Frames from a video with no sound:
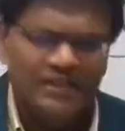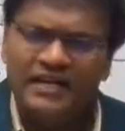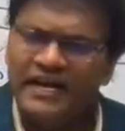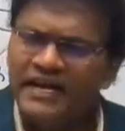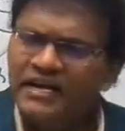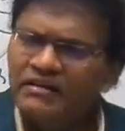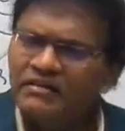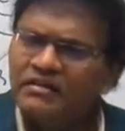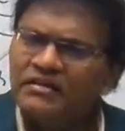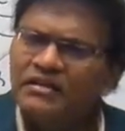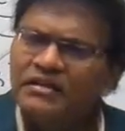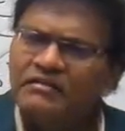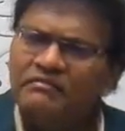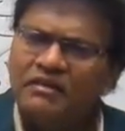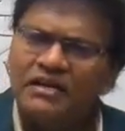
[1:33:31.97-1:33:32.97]
And
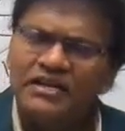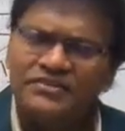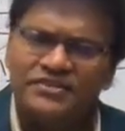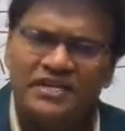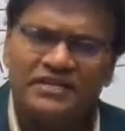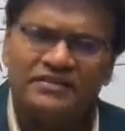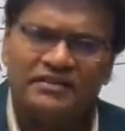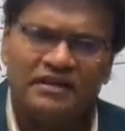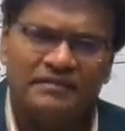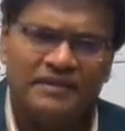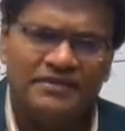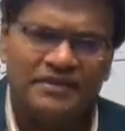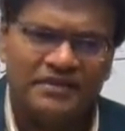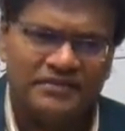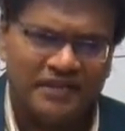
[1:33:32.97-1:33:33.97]
what the state governments
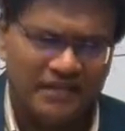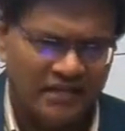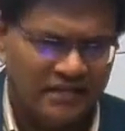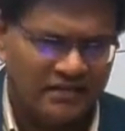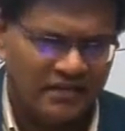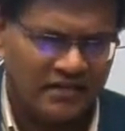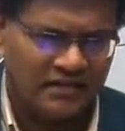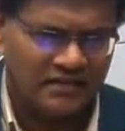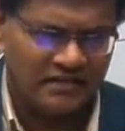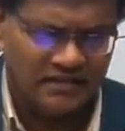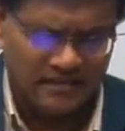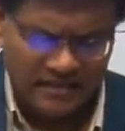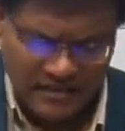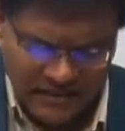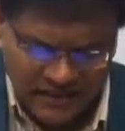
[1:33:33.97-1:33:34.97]
are saying is that
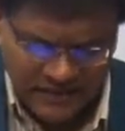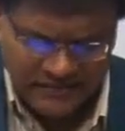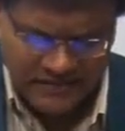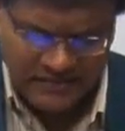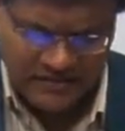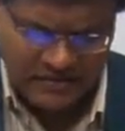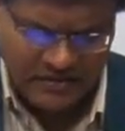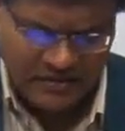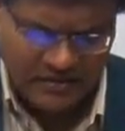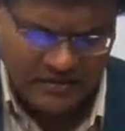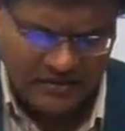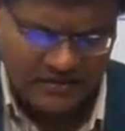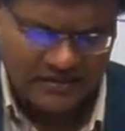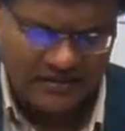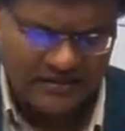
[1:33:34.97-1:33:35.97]
this
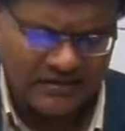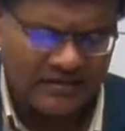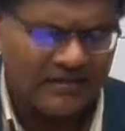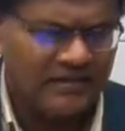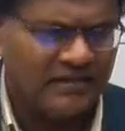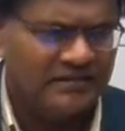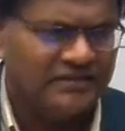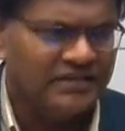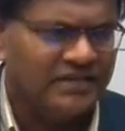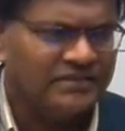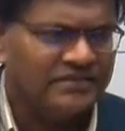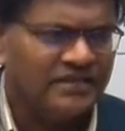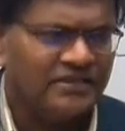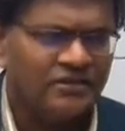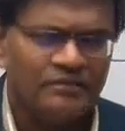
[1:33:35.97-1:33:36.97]

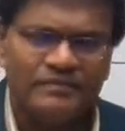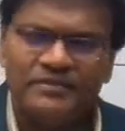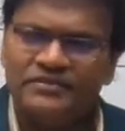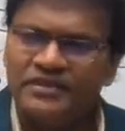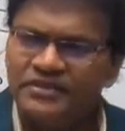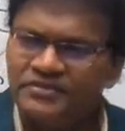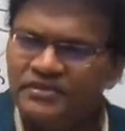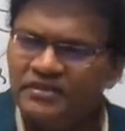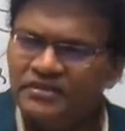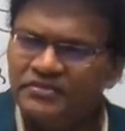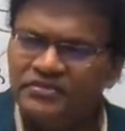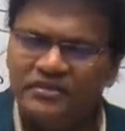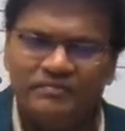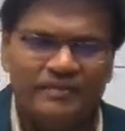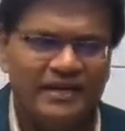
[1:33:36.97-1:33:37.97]
GST compensation
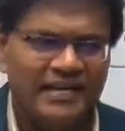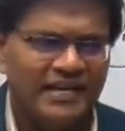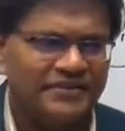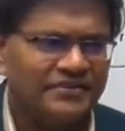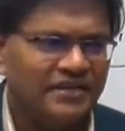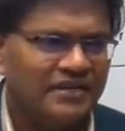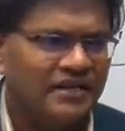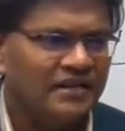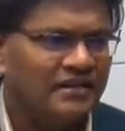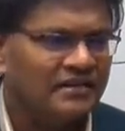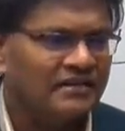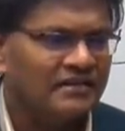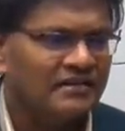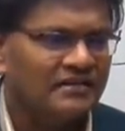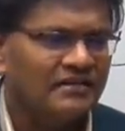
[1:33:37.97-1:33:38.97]
should be extended
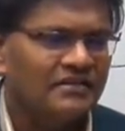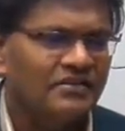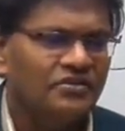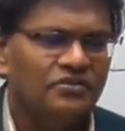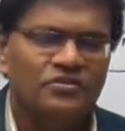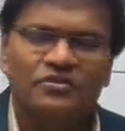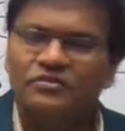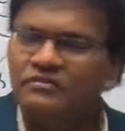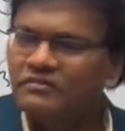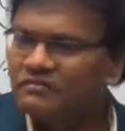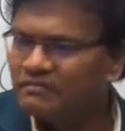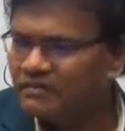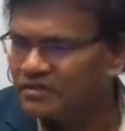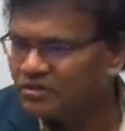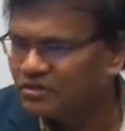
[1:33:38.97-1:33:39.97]
to
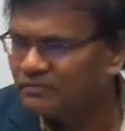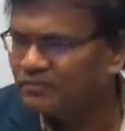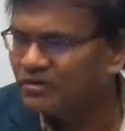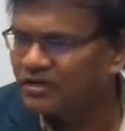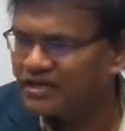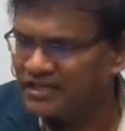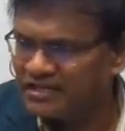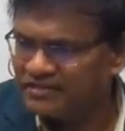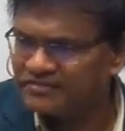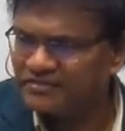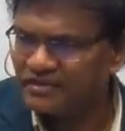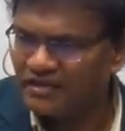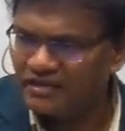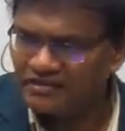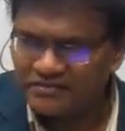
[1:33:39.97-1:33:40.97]
2 more years
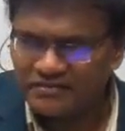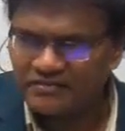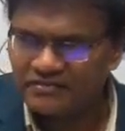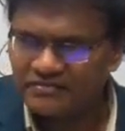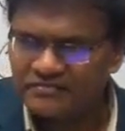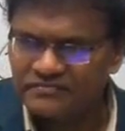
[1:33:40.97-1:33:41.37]
also.